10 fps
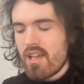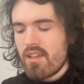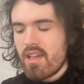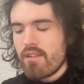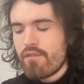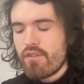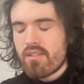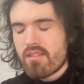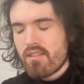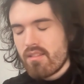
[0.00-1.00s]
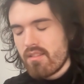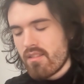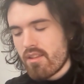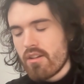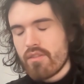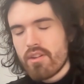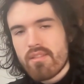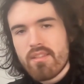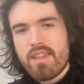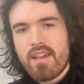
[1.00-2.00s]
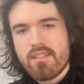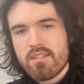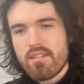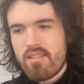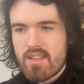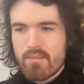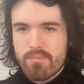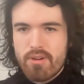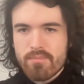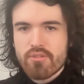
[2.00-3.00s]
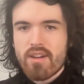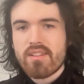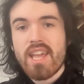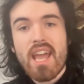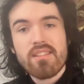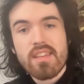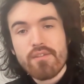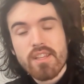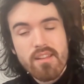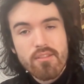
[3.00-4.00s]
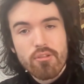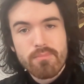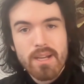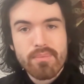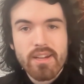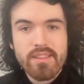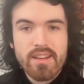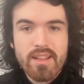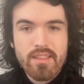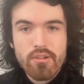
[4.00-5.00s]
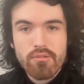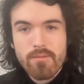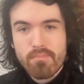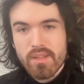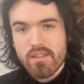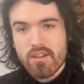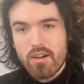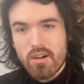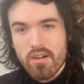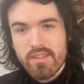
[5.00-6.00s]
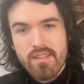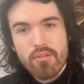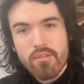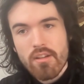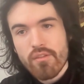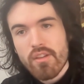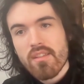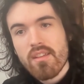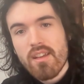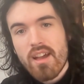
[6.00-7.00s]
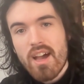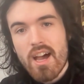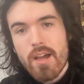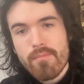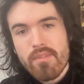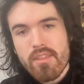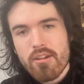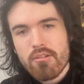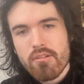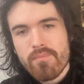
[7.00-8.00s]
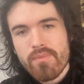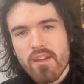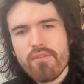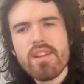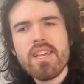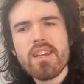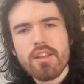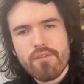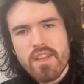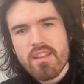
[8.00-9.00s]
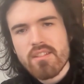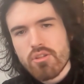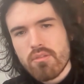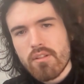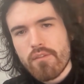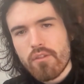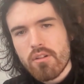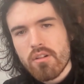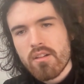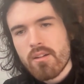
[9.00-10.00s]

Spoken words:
inference servers that set up the prompt correctly, and even a Discord pipeline that lets you put it on Discord servers. So really a convenient tool for